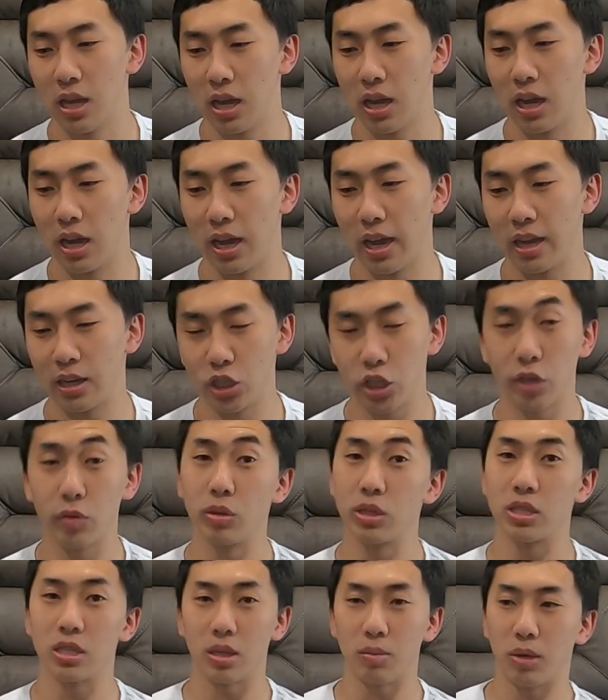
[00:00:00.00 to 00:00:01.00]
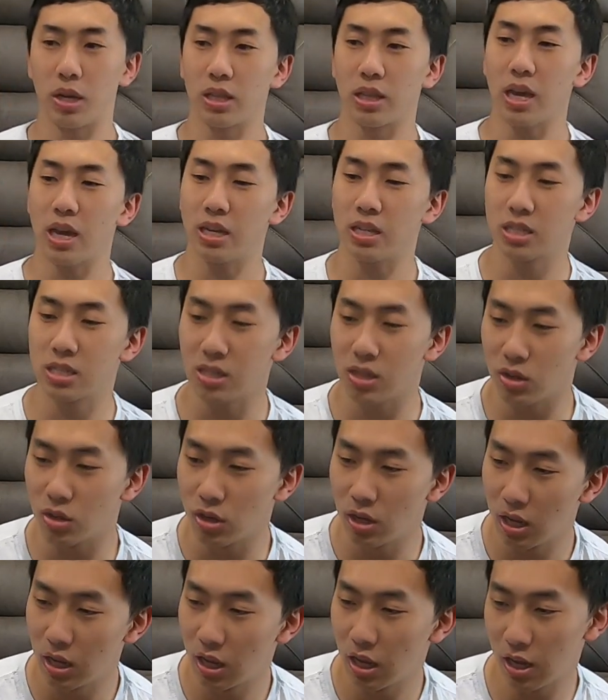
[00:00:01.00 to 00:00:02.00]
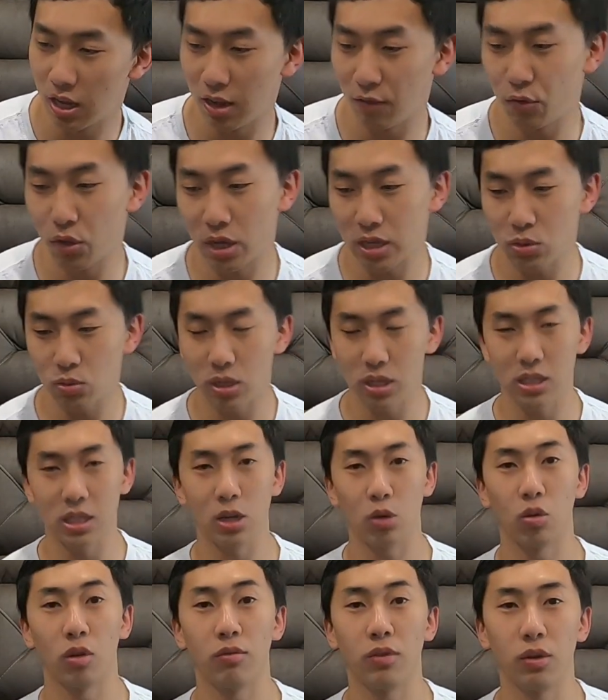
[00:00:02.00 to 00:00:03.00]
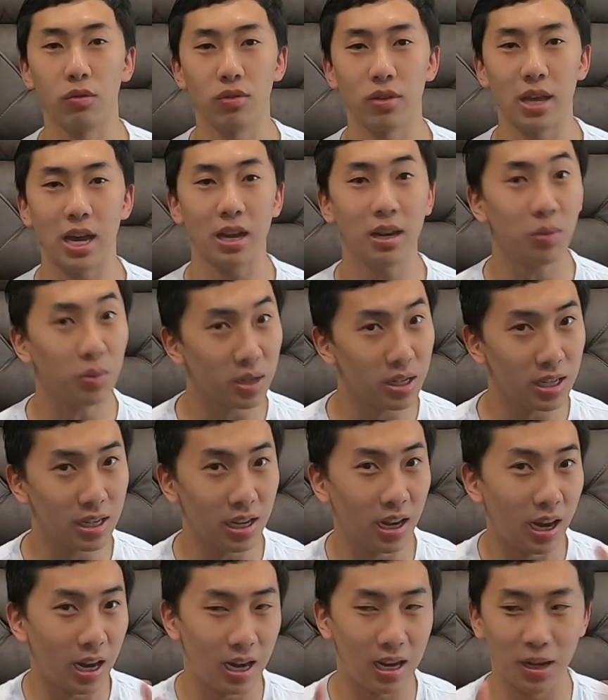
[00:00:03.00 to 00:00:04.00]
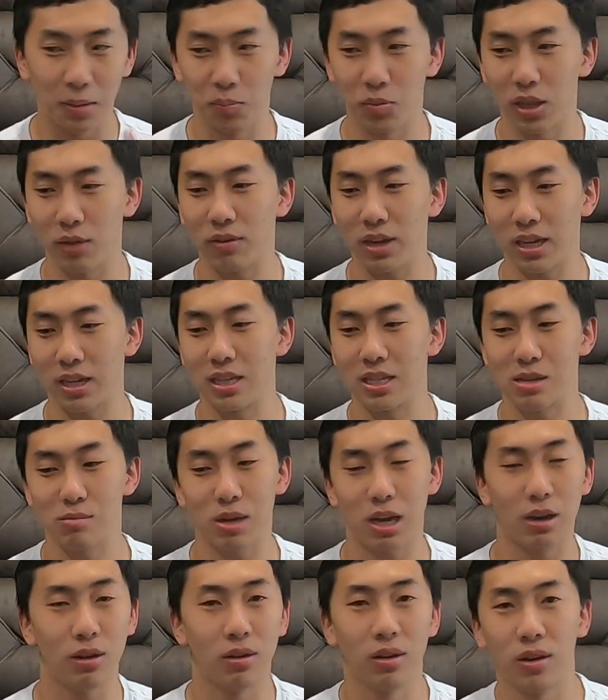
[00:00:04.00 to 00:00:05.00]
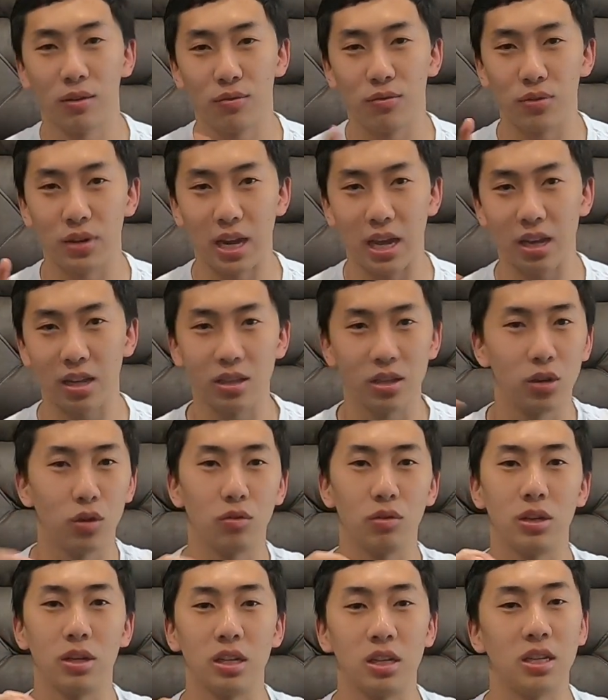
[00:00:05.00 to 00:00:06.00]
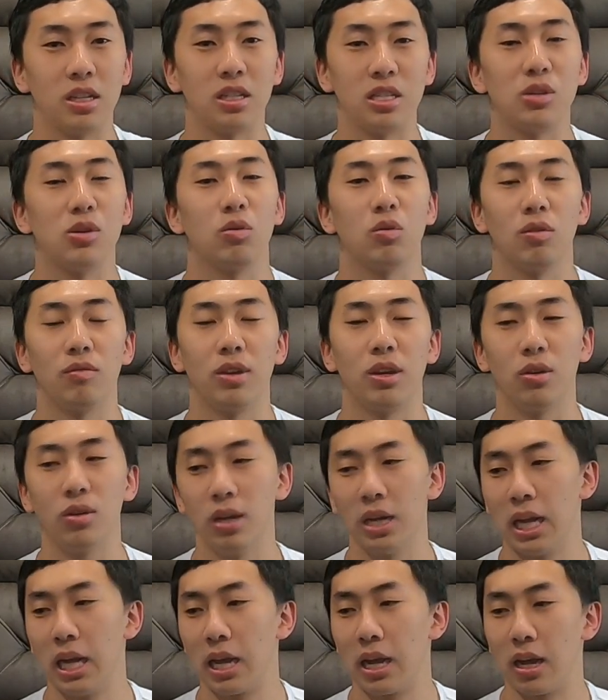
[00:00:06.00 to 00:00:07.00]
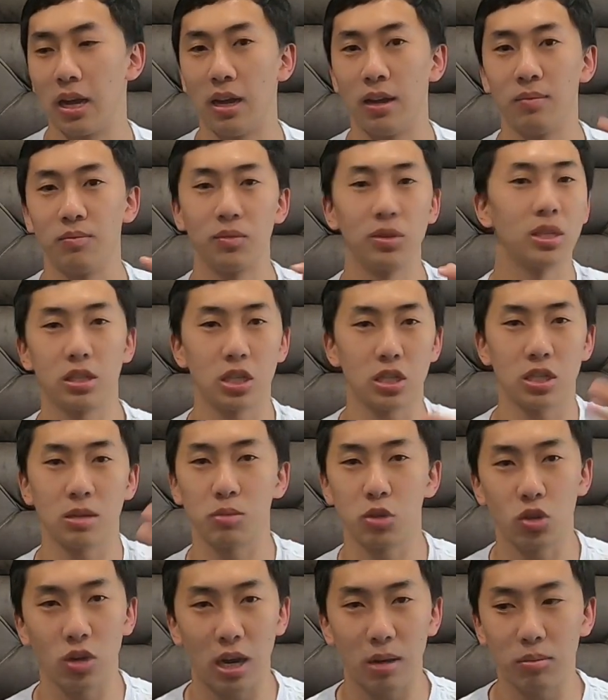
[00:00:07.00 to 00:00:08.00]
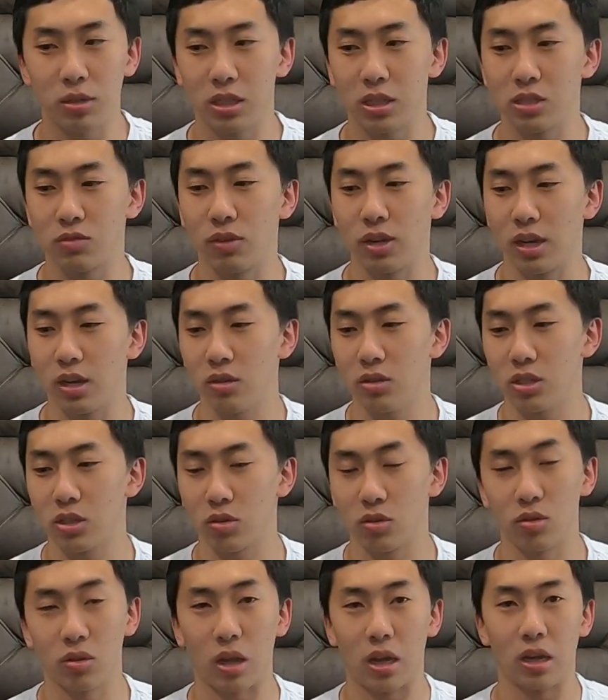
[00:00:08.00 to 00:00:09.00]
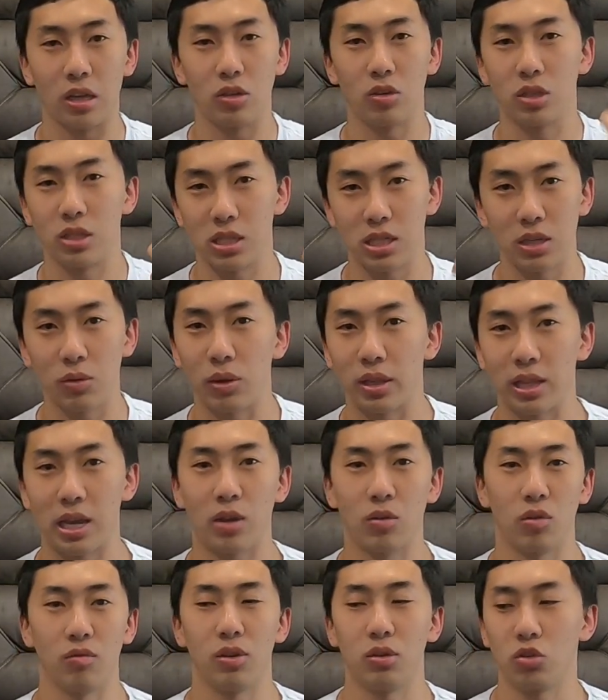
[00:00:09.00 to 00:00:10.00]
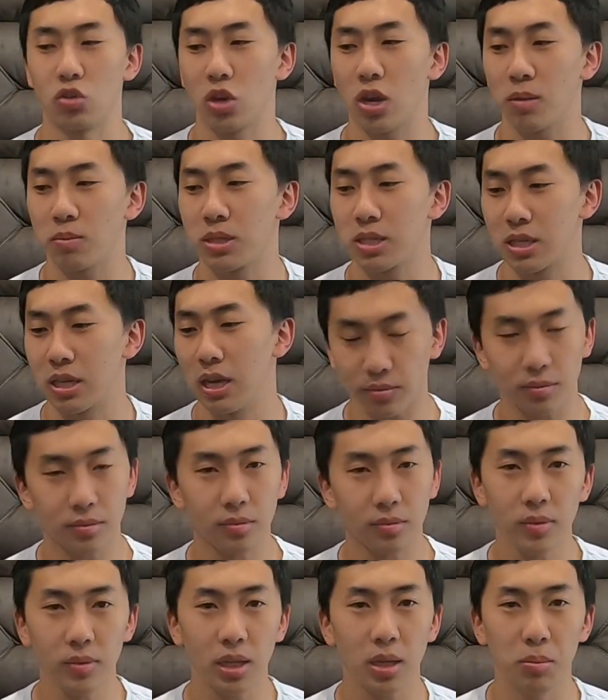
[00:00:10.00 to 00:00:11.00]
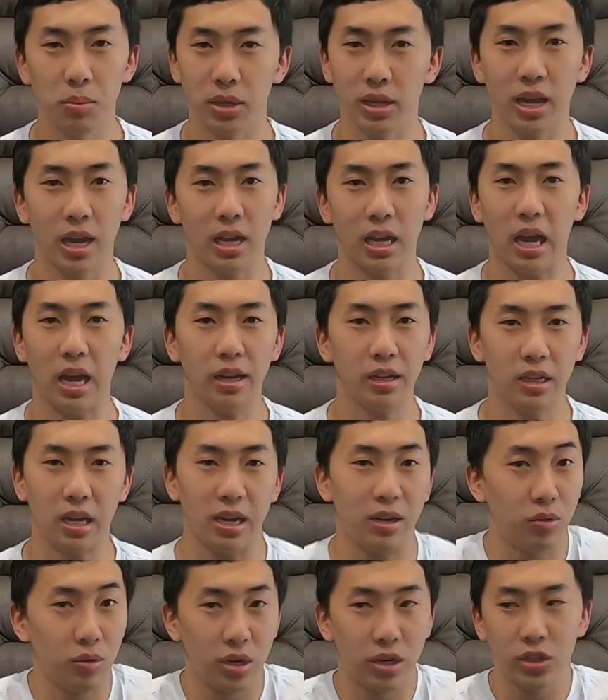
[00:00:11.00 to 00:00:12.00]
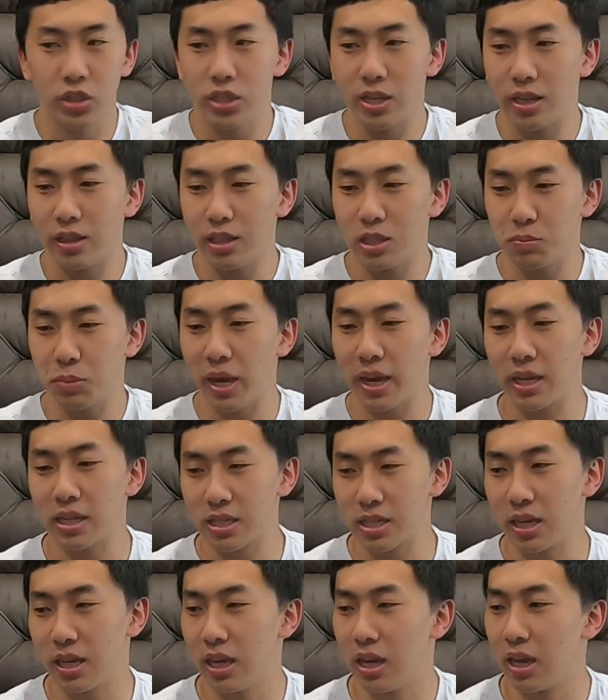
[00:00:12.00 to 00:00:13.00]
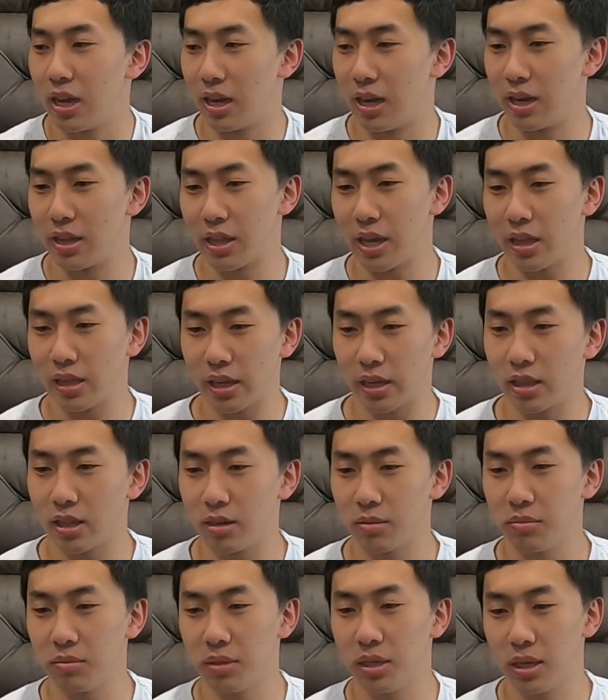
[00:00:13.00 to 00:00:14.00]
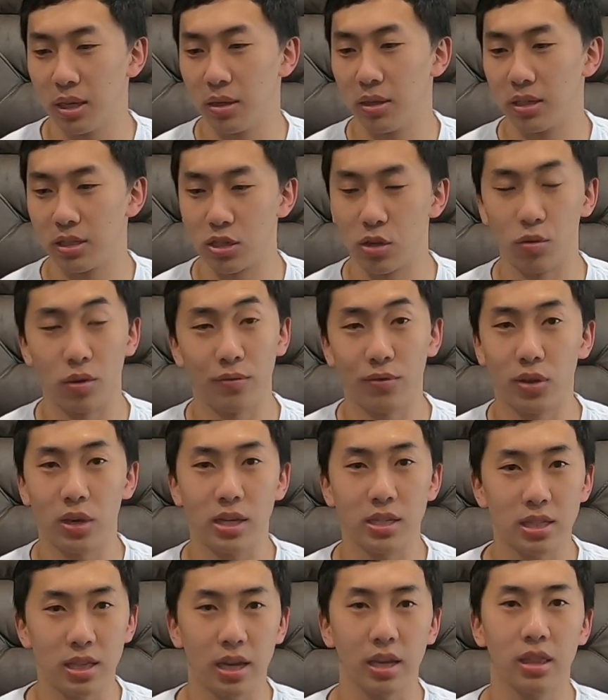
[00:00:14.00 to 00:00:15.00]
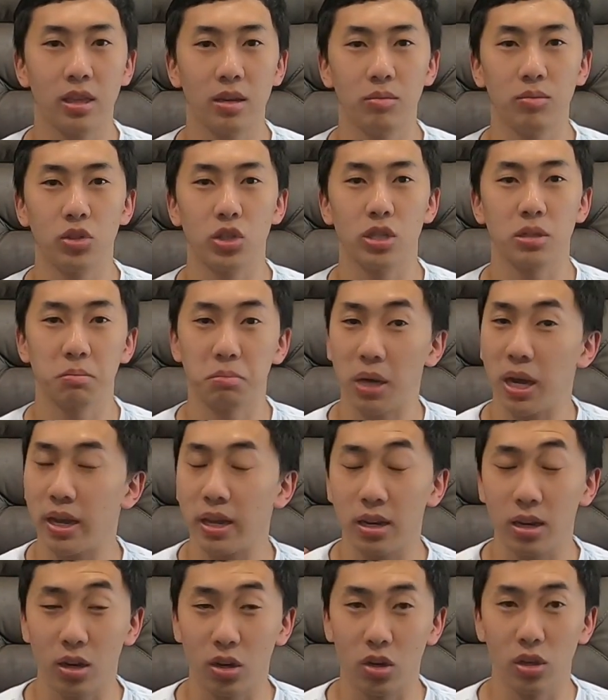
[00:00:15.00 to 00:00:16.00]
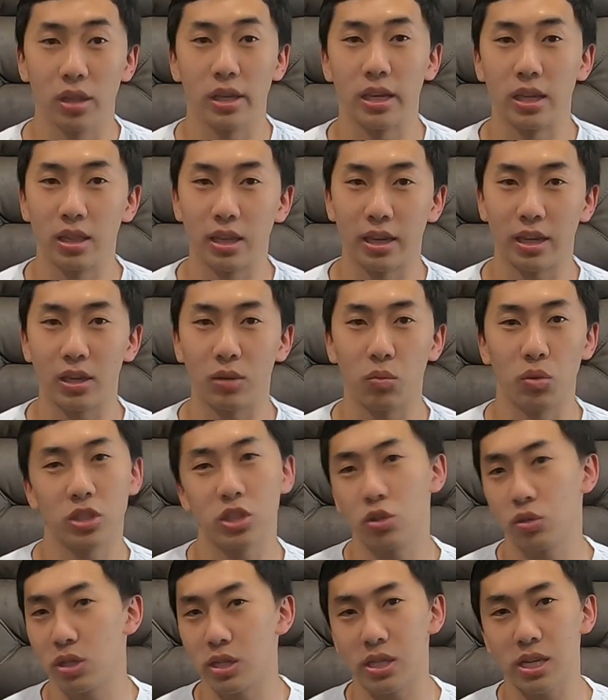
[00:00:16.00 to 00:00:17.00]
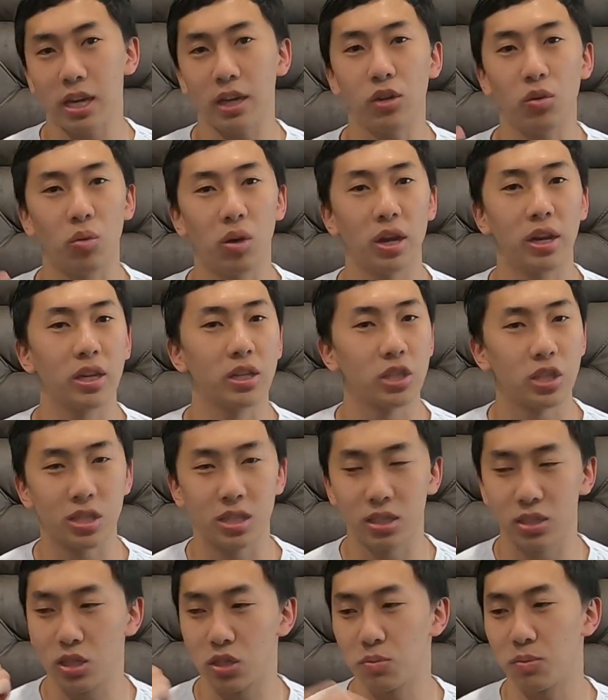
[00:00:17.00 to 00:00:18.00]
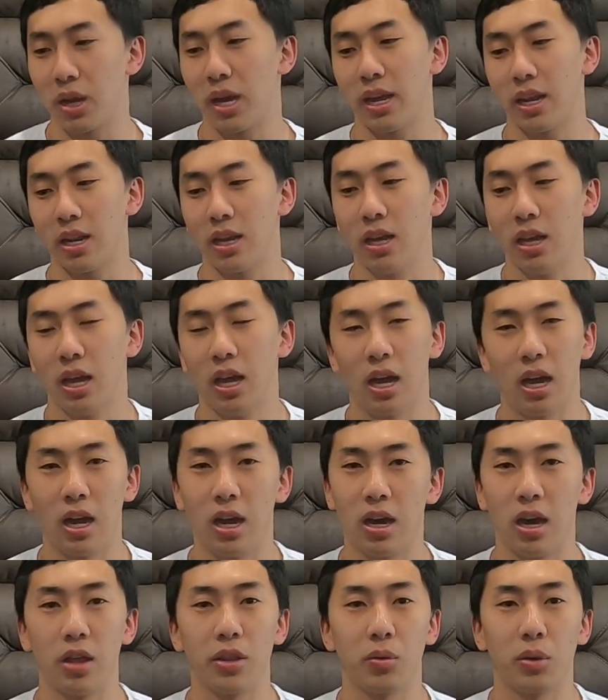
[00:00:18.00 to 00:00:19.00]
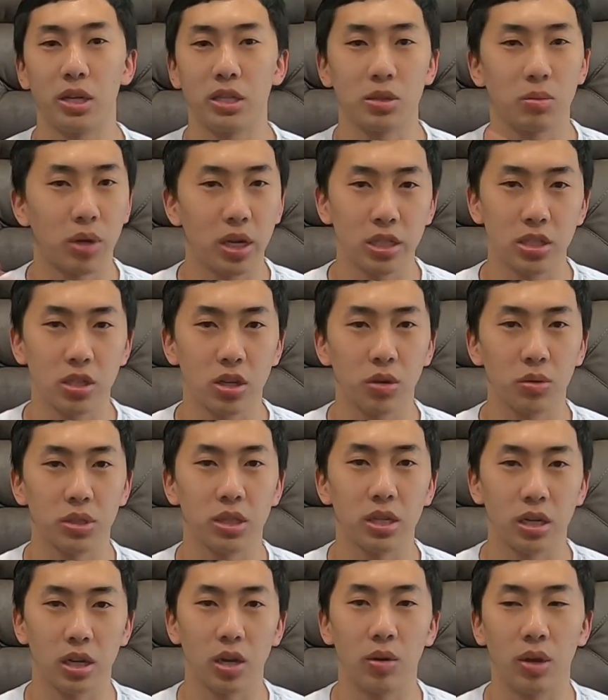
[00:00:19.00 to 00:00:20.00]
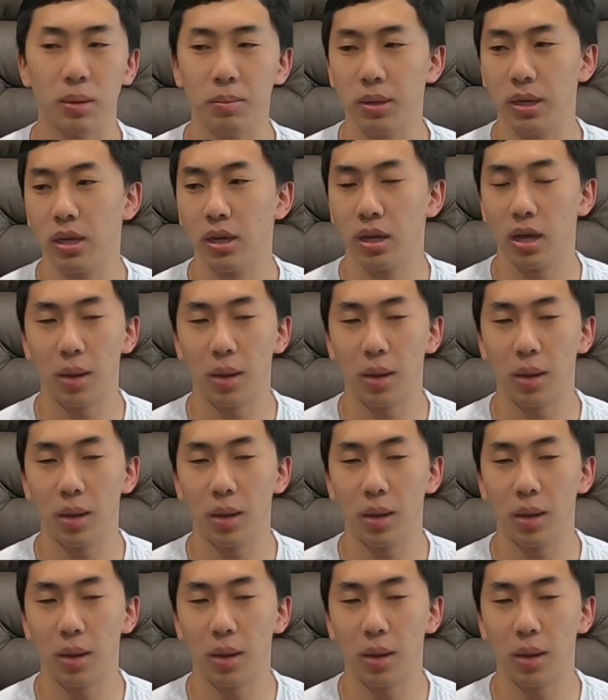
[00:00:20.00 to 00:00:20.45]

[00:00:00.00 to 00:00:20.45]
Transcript: And she recently bought that. So if you guys want to see a review for that one, if I can somehow finagle it over to do a review, just subscribe to this video so you can see when that review drops. But yeah, I don't understand these bags. They like them. So if you guys like them, just buy it early. Like once you decide you want it, just buy it. Otherwise, the price is always going to go up.